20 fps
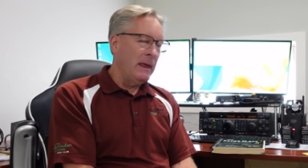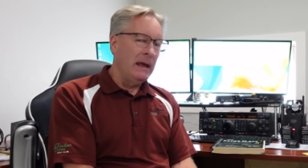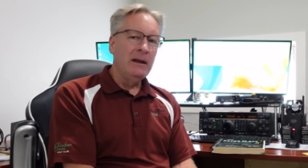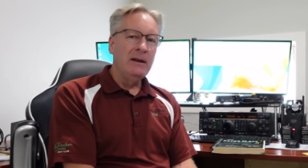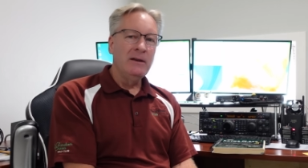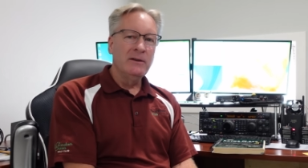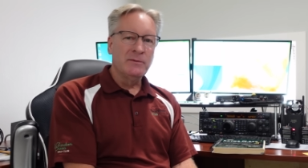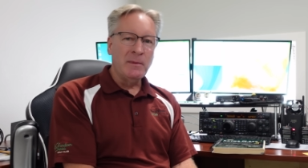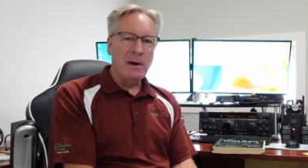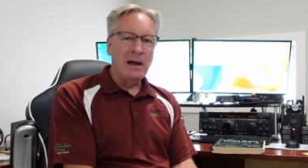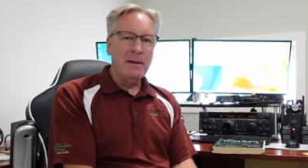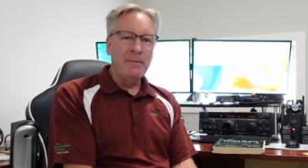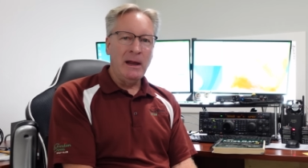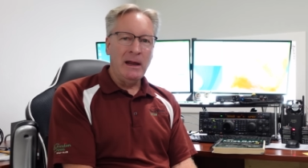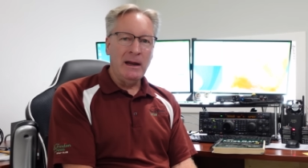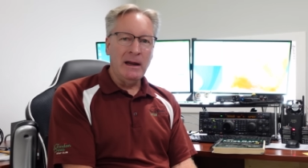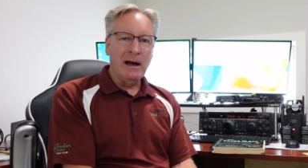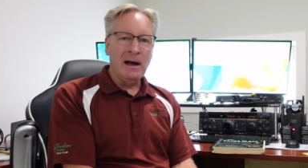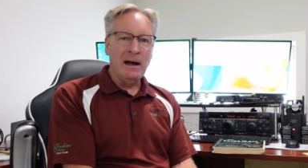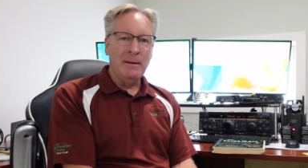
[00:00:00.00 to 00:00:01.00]
It is my
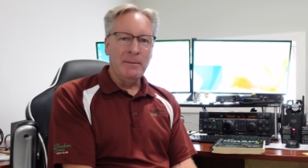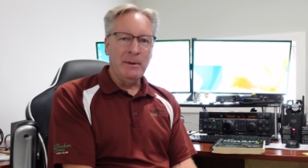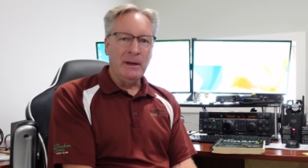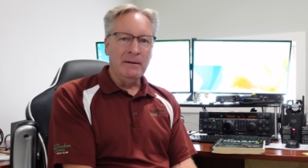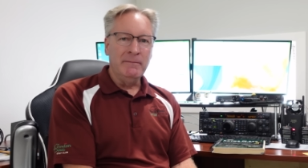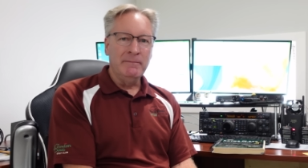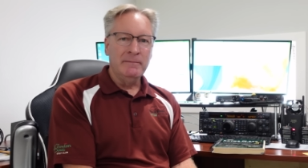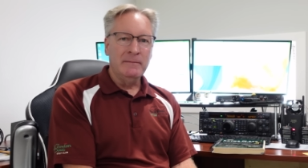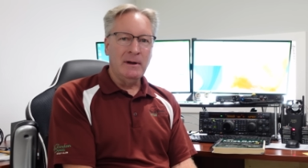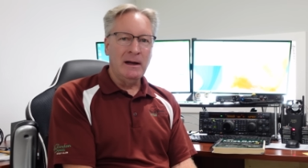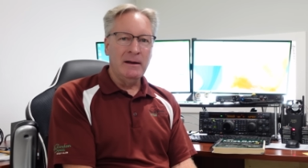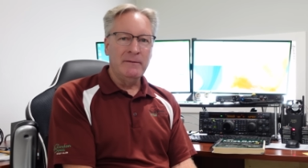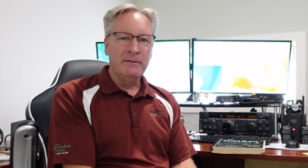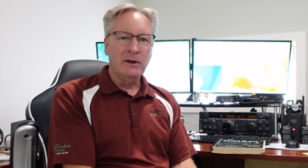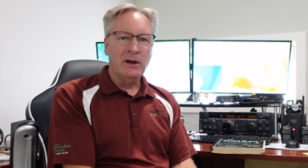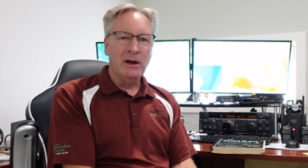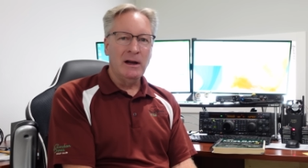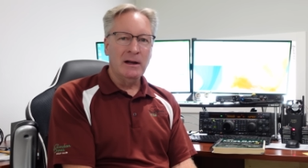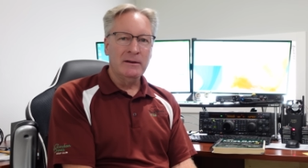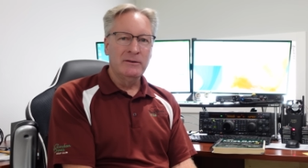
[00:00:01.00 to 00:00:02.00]
main hobby. I've
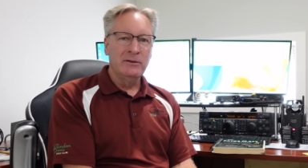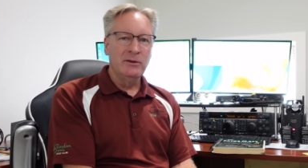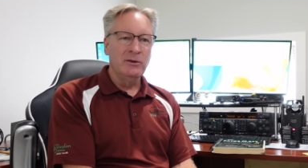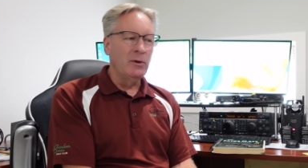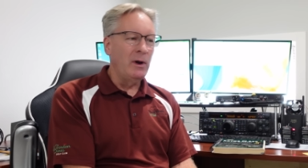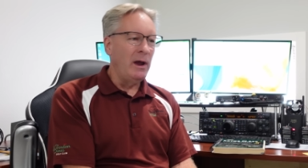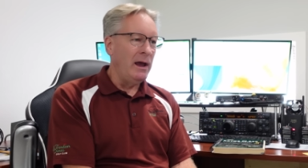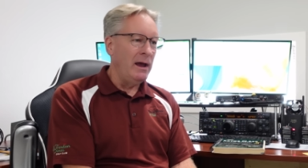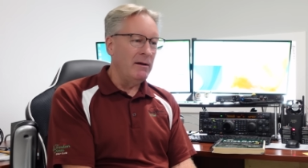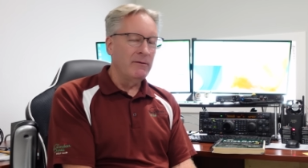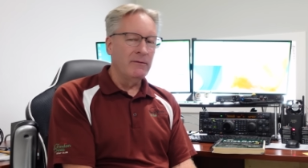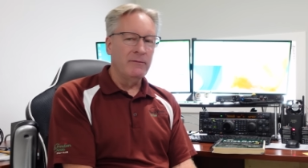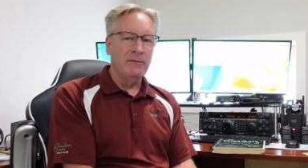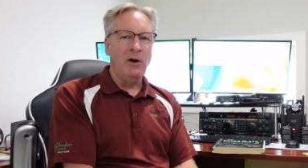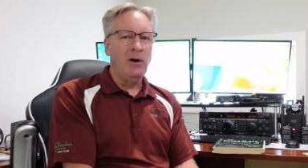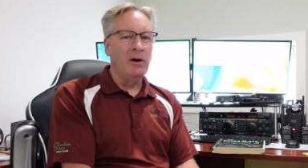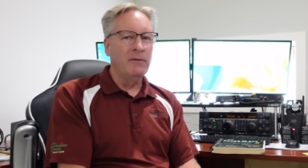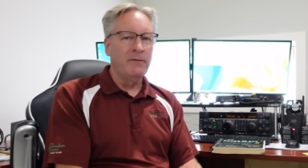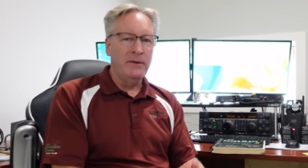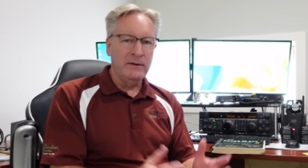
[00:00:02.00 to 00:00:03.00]
talked to
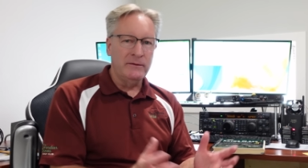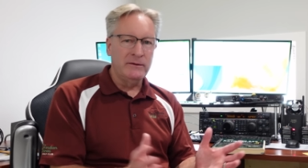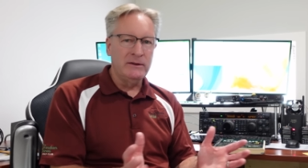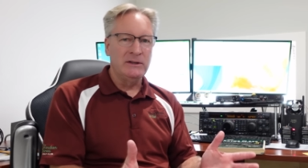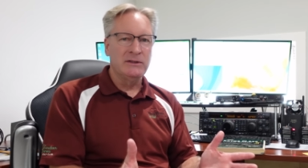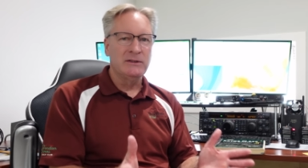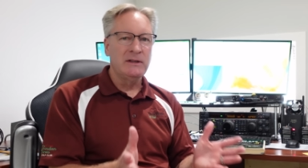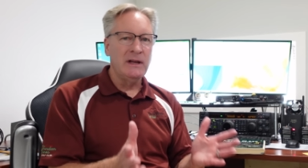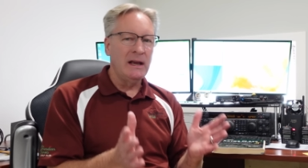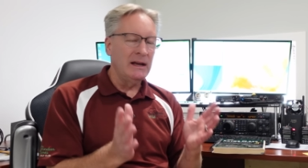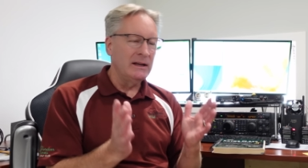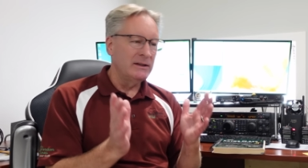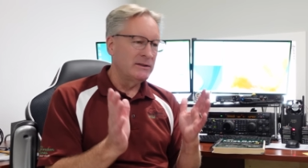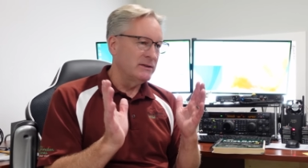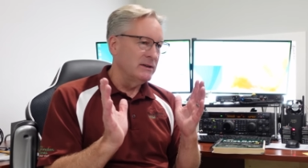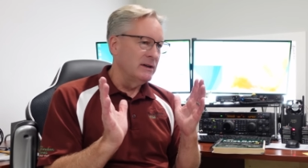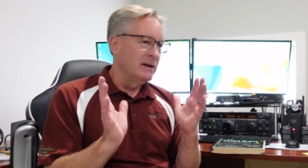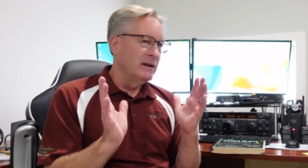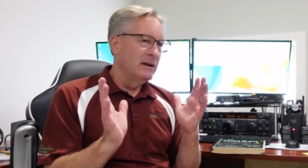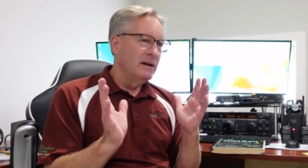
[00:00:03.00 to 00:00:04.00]
all 50
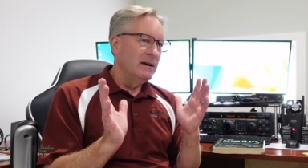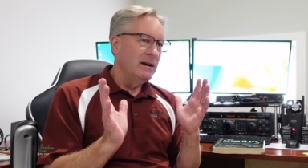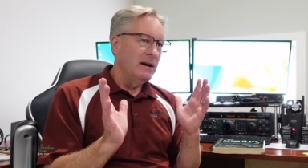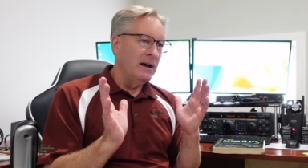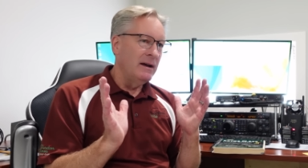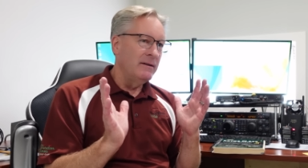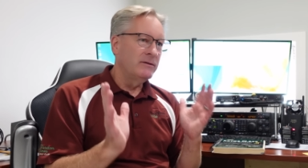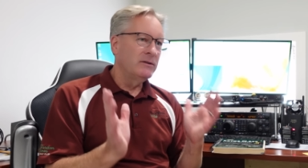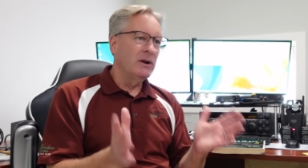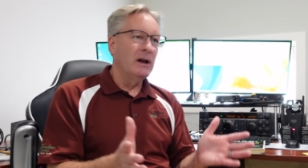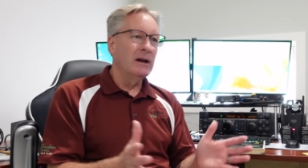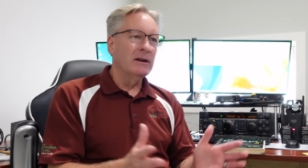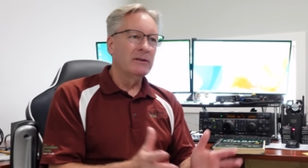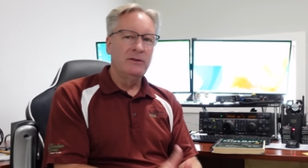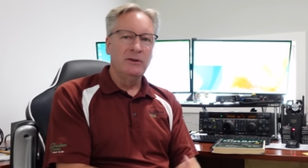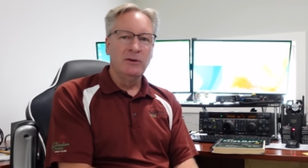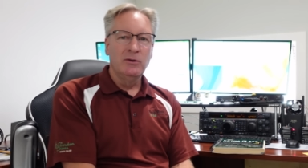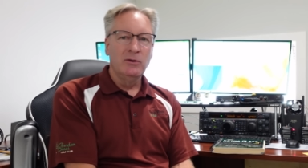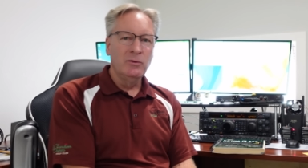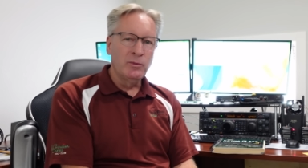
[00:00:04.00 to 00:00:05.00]
states. I've talked
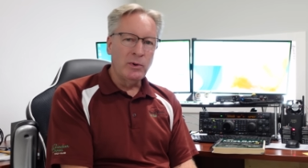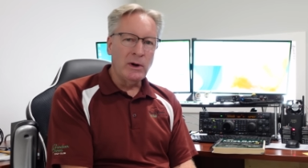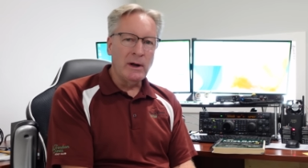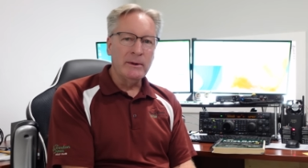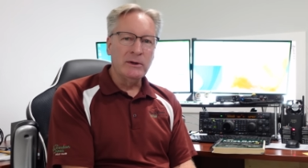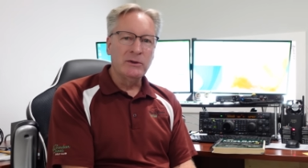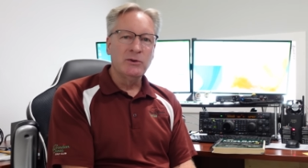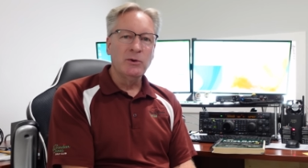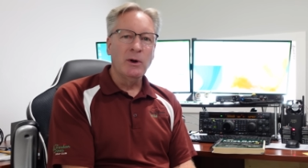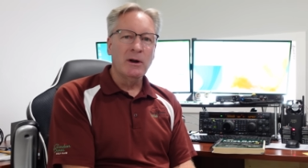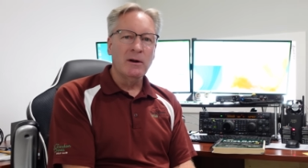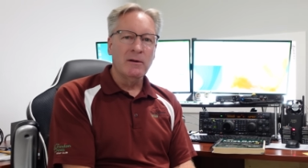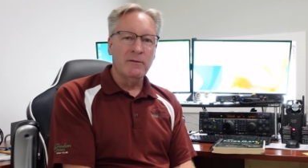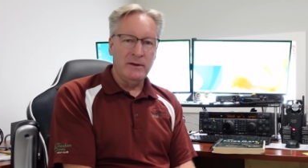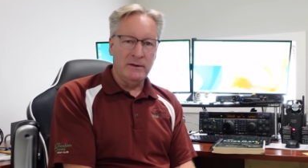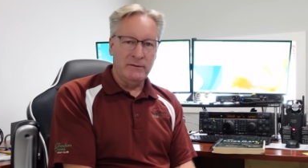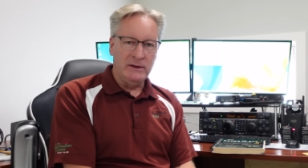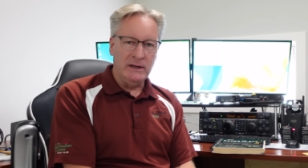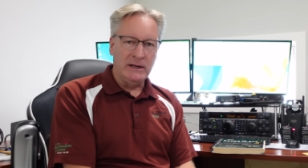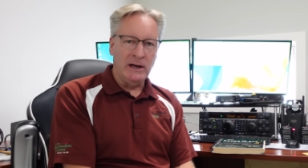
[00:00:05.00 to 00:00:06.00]
to probably
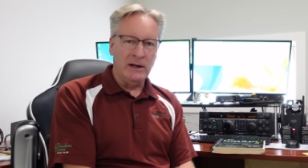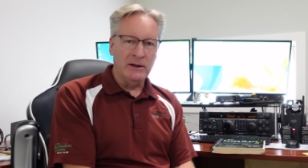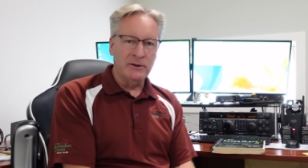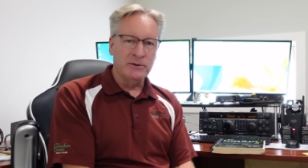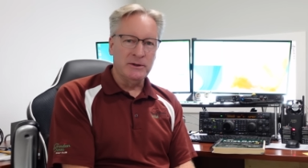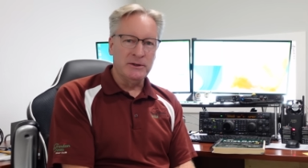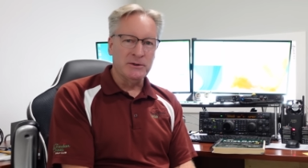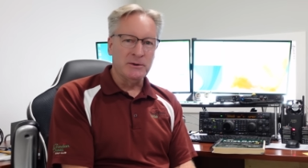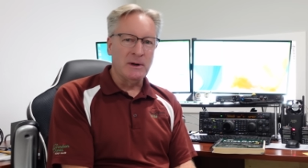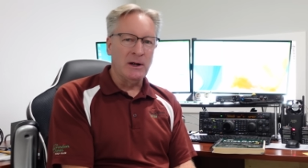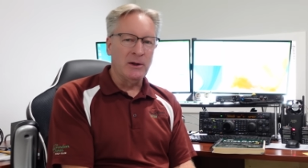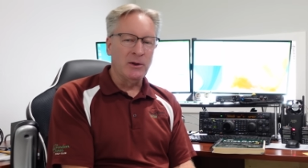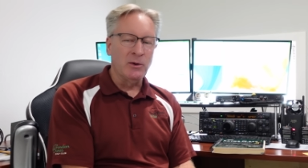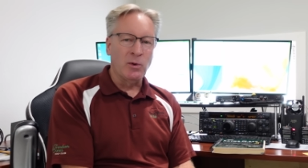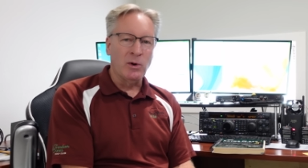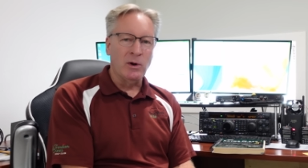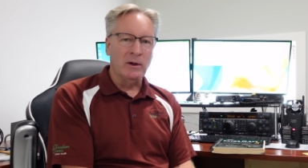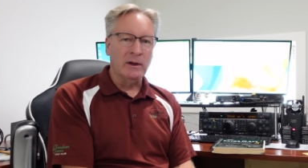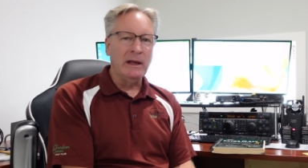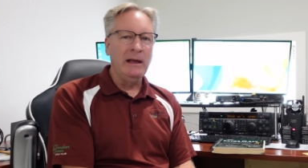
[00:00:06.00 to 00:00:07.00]
250 countries around the
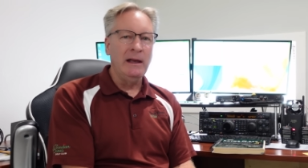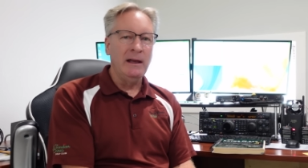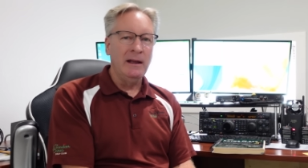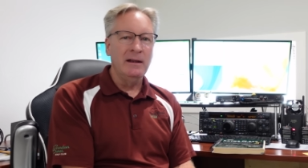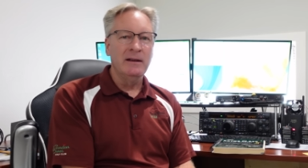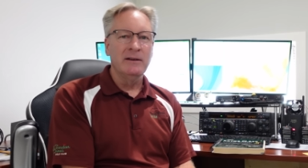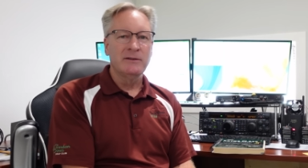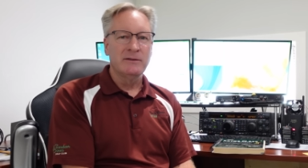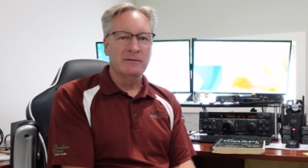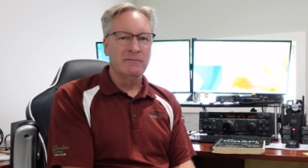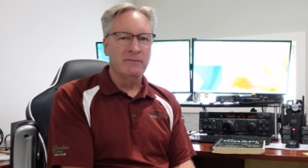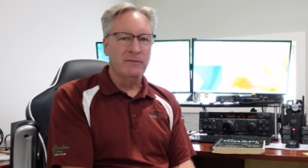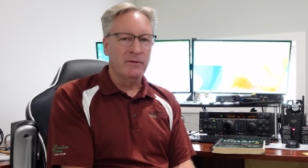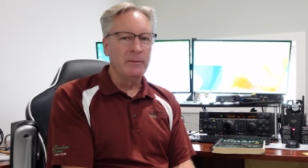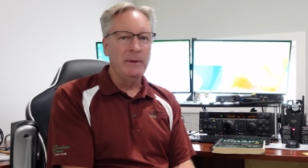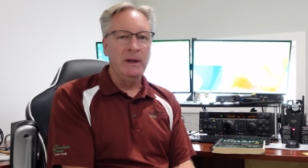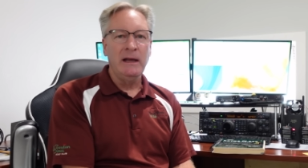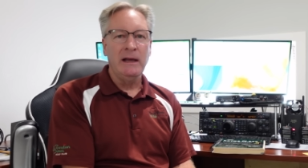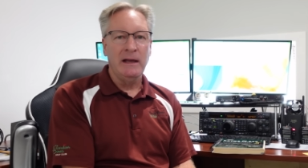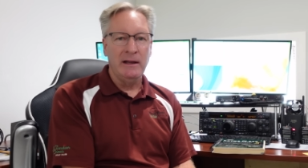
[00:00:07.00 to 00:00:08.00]
world. It is, for
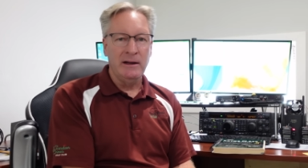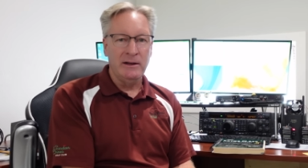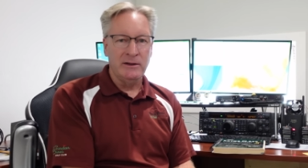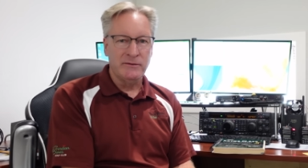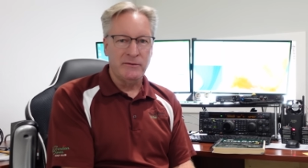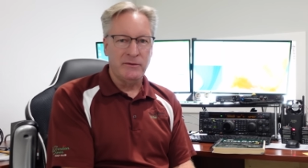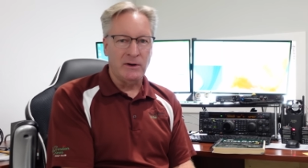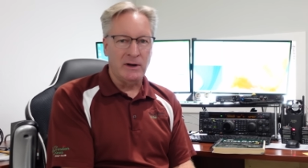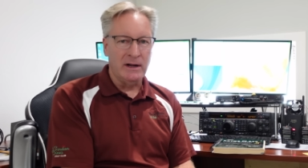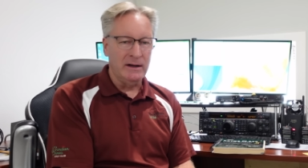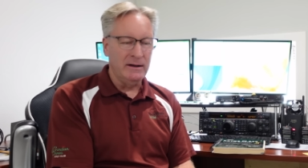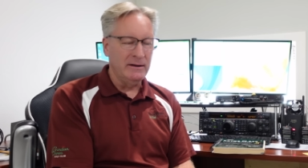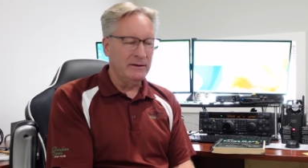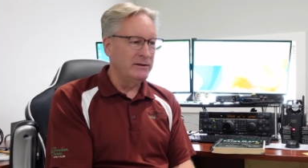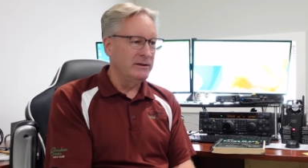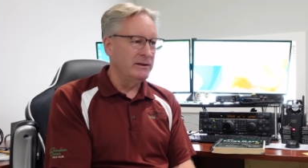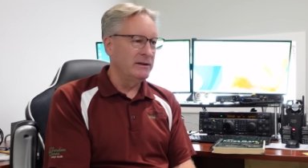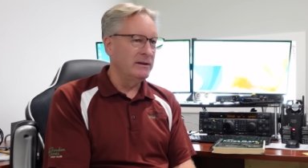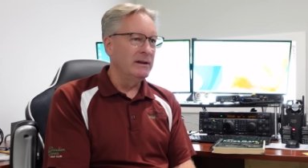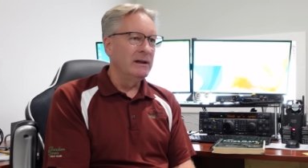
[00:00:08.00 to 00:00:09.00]
me, it is fun
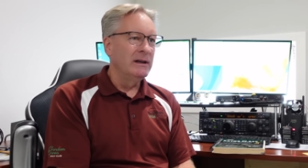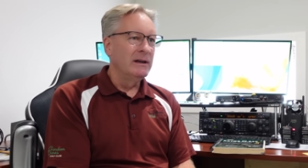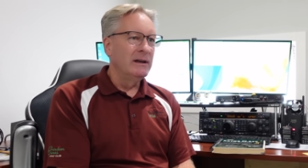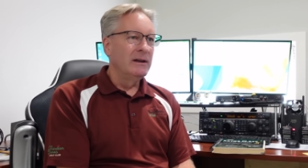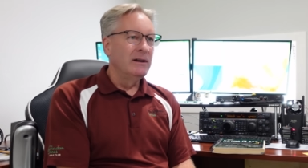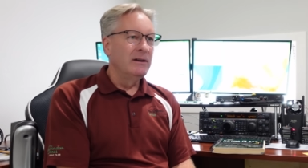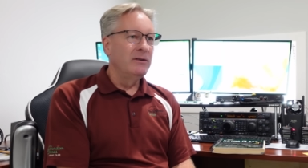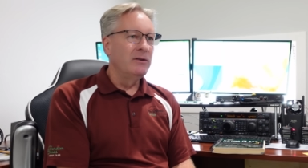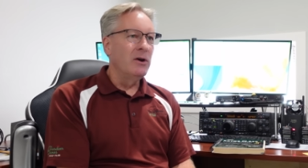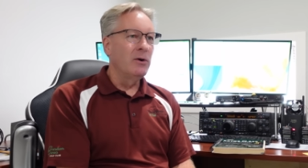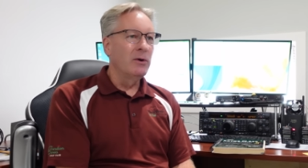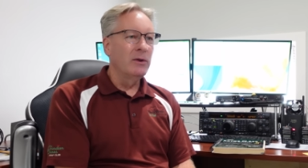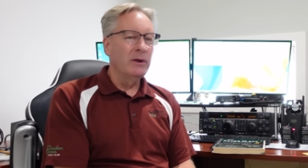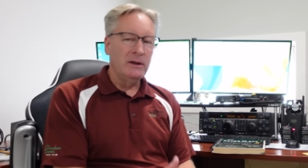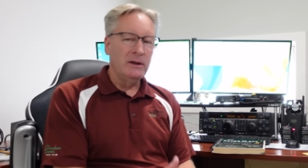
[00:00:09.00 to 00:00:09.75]
to know